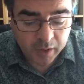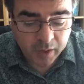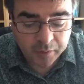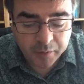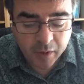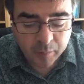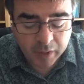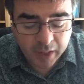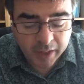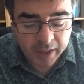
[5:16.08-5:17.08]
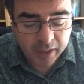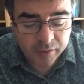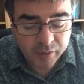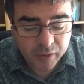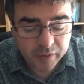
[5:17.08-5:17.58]
If they are planning and
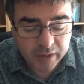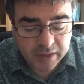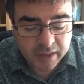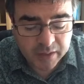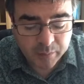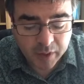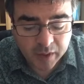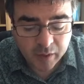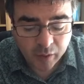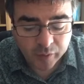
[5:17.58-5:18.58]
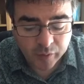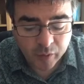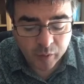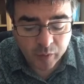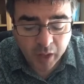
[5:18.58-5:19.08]
doing these things merely on their
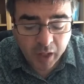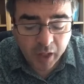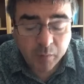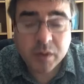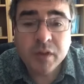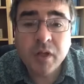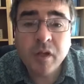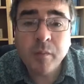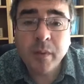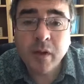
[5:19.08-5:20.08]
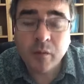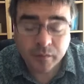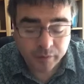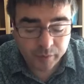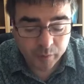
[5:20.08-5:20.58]
own, it will soon be
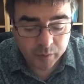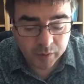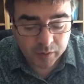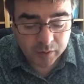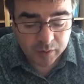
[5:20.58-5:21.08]
overthrown.